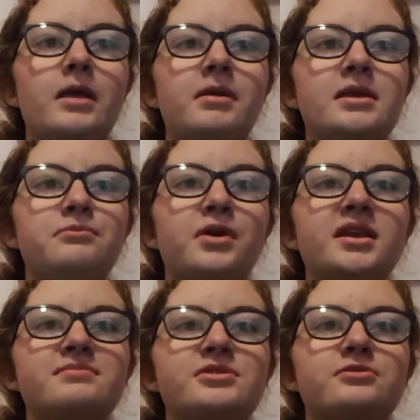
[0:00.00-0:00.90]
It, what
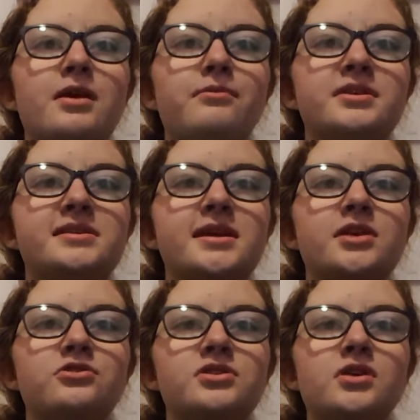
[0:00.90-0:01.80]
is Mr. Edwards'
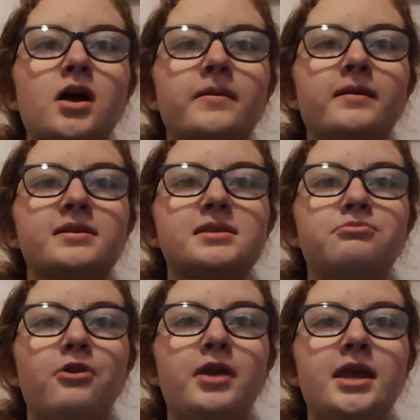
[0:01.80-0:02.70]
signature song in the House in the
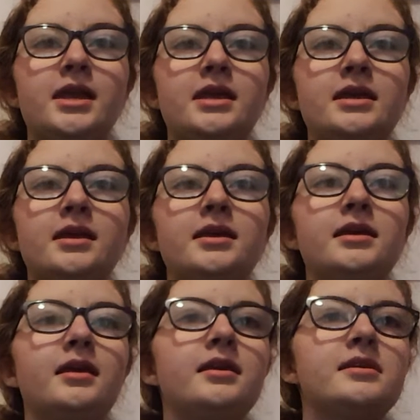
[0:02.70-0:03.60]
Prairie? It
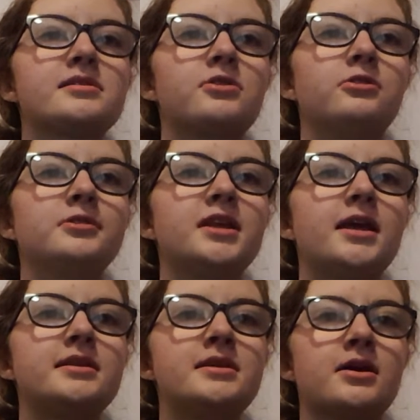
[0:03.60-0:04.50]
is Old
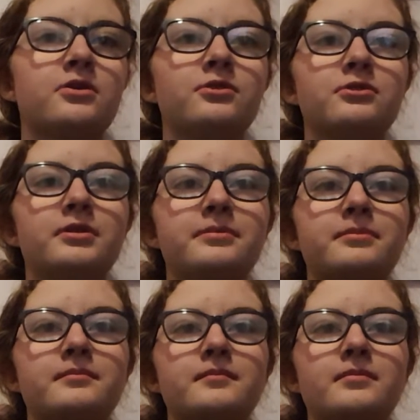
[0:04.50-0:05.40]
Dan Tucker.
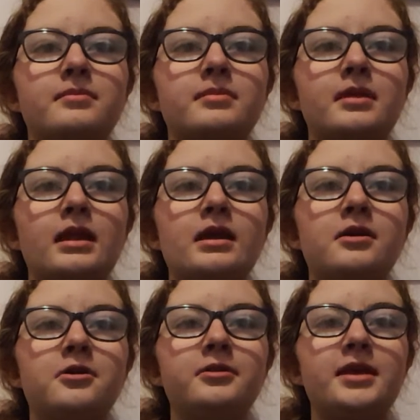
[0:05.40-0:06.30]

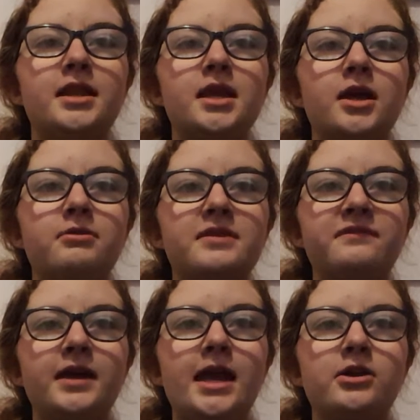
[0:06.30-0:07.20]
Old Dan Tucker,
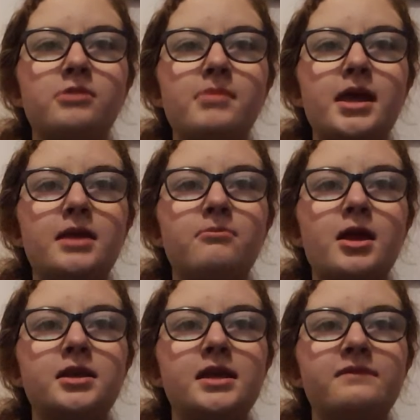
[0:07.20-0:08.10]
the fine old man,
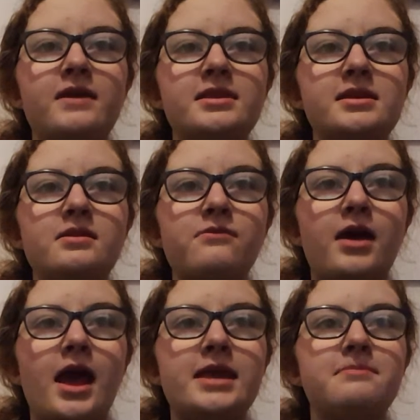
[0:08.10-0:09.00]
marching face in a
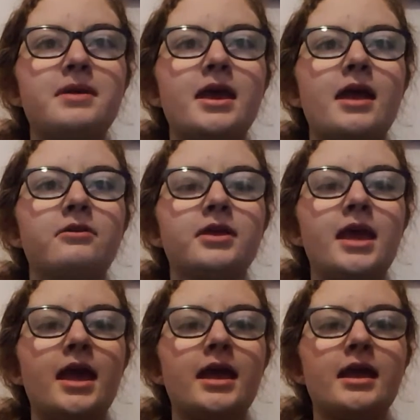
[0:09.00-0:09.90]
frying pan.
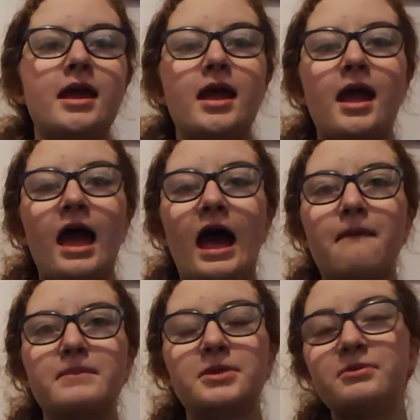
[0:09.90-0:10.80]
Okay.
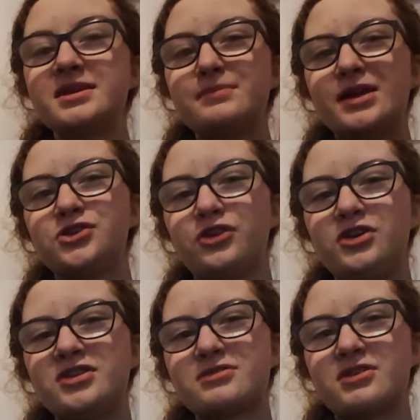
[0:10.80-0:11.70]
Um, the reason I'm not showing
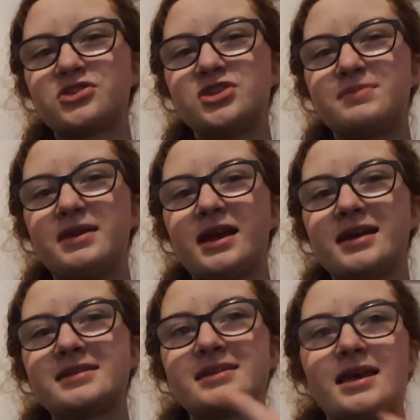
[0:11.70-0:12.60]
you these questions is
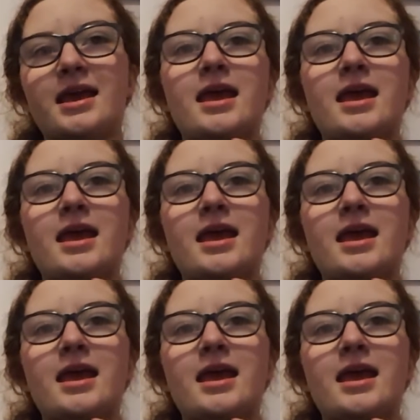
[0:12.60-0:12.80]
because